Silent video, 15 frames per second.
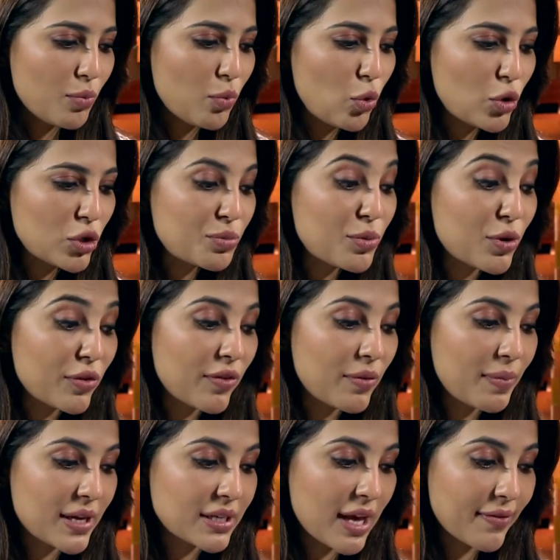Most beautiful
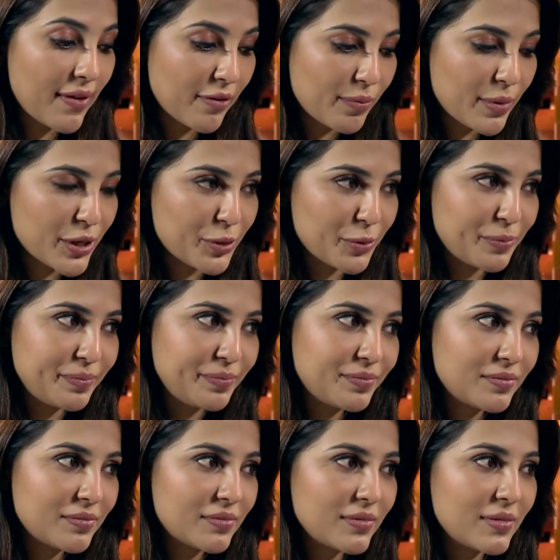place I've ever been to.
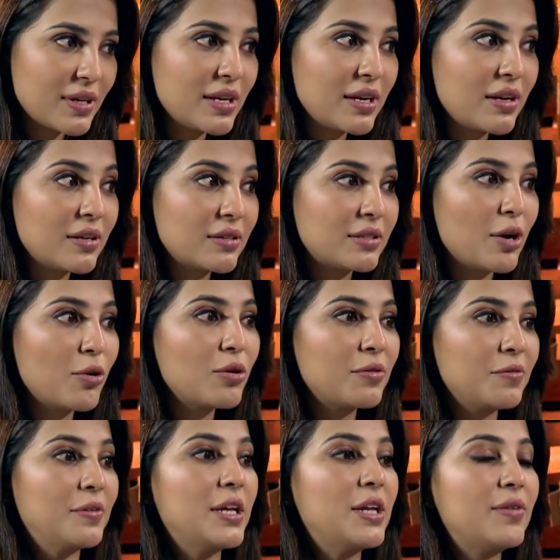It'll sound
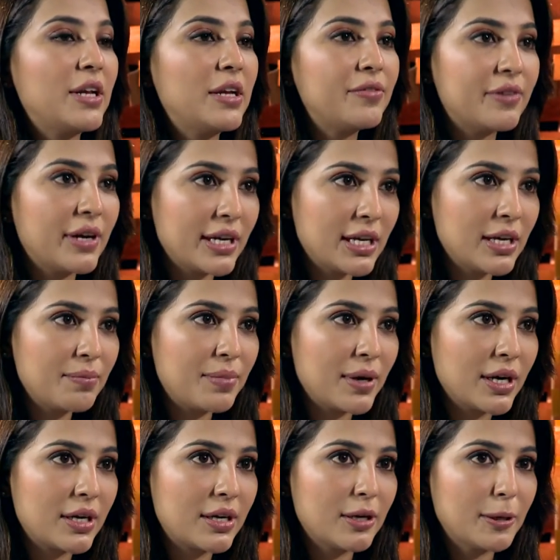very, very funny,
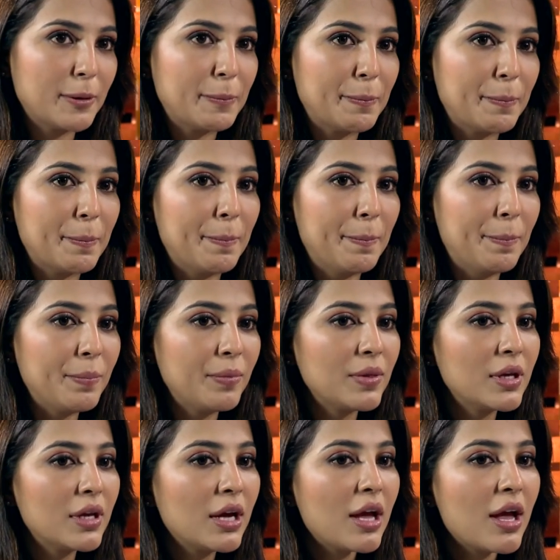but
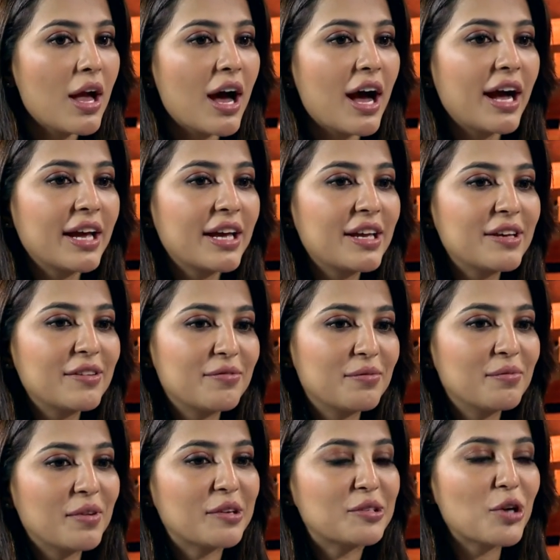I
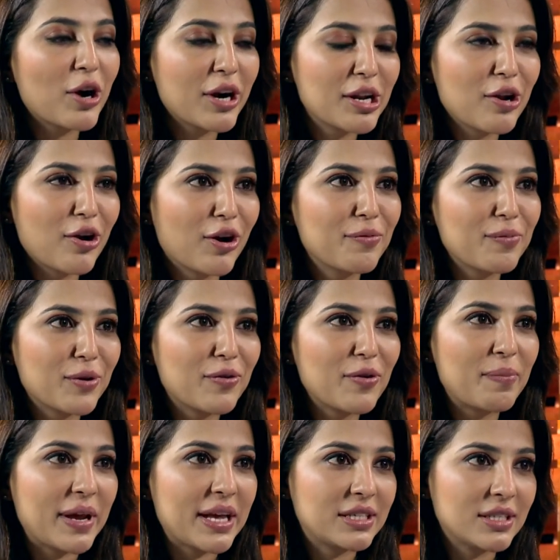shot in a lot of
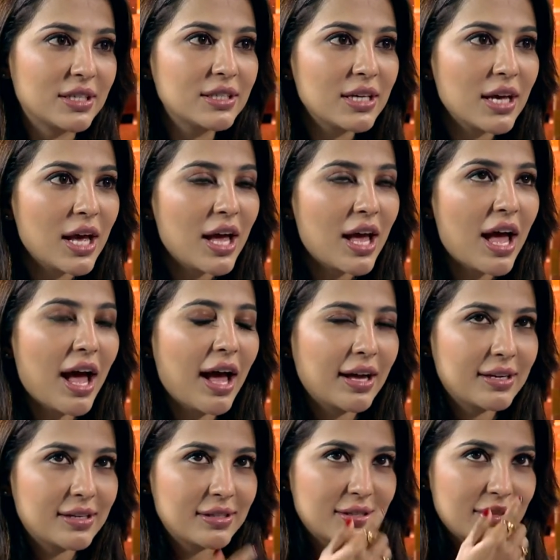beautiful places
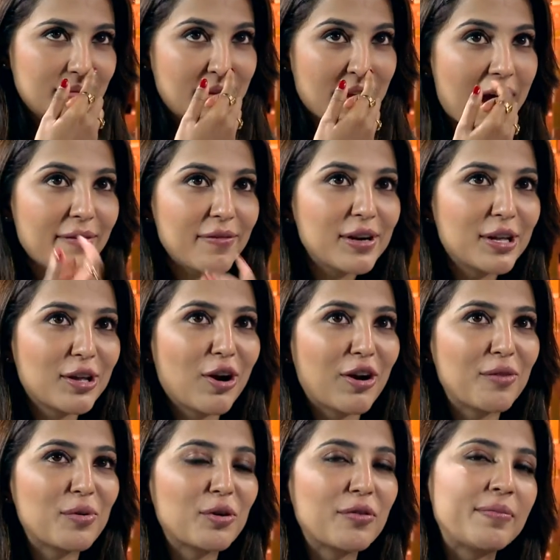and traveled a lot
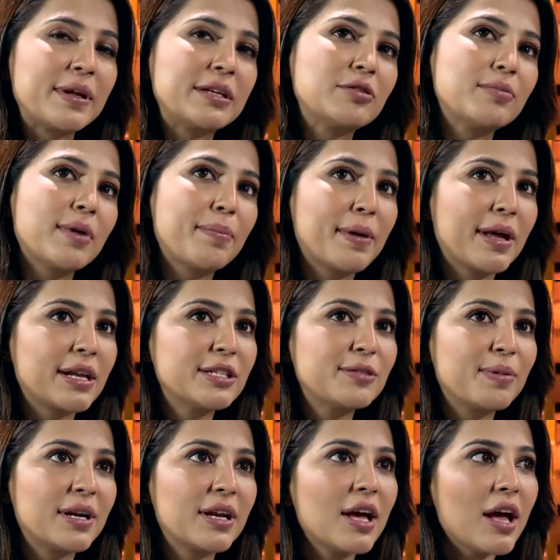of beautiful places with my parents.
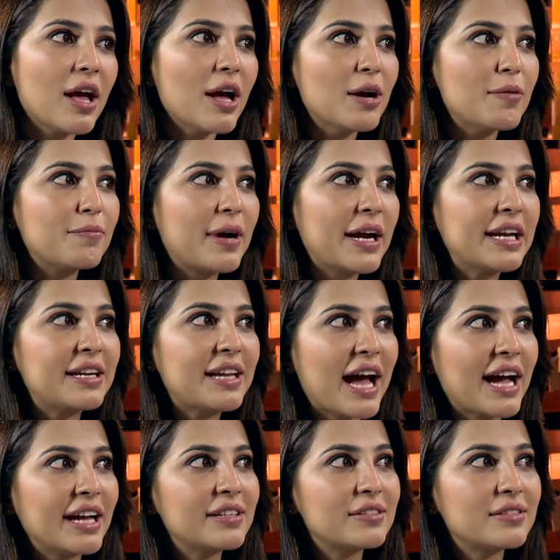But my
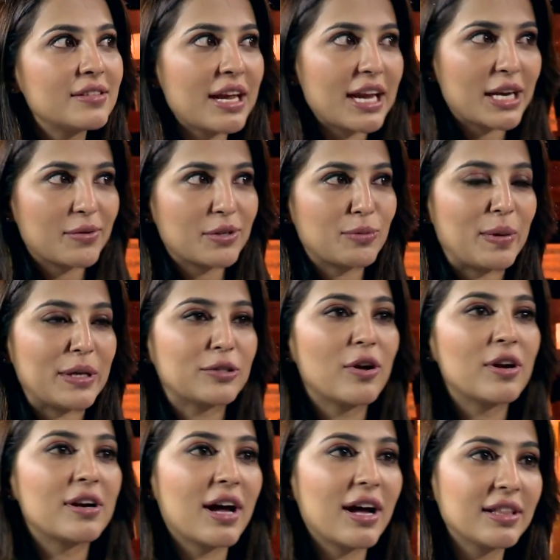dad's native is a place
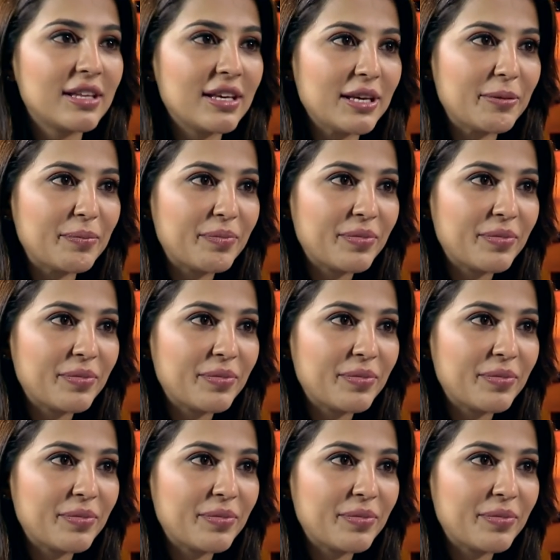called Rani.